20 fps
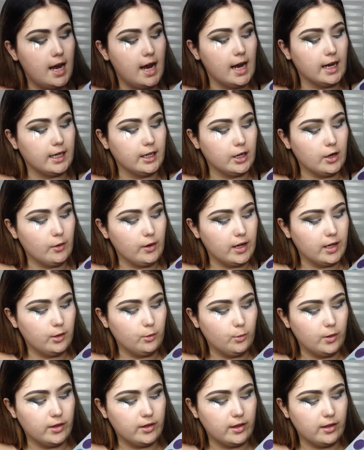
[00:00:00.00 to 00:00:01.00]
I can go
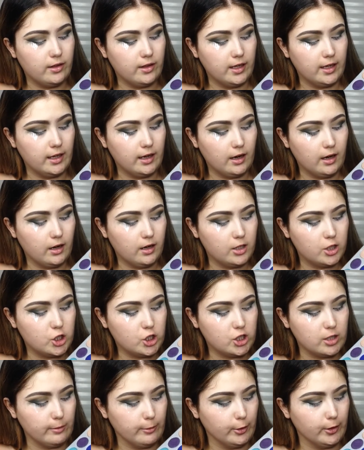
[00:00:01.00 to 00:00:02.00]
in with the
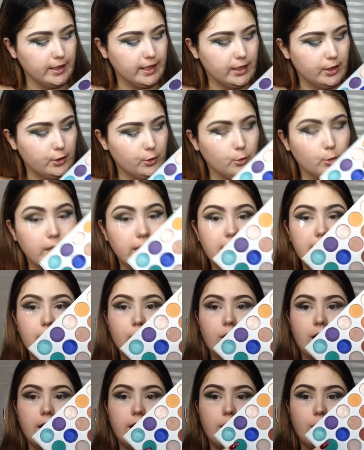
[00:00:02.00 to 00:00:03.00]
shimmery green,
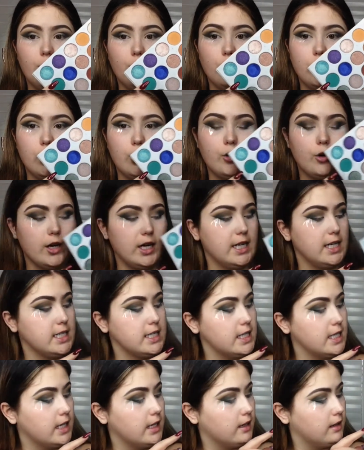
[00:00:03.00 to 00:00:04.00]
or I can go real
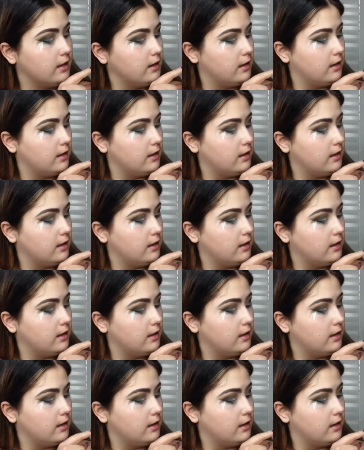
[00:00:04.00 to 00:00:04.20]
crazy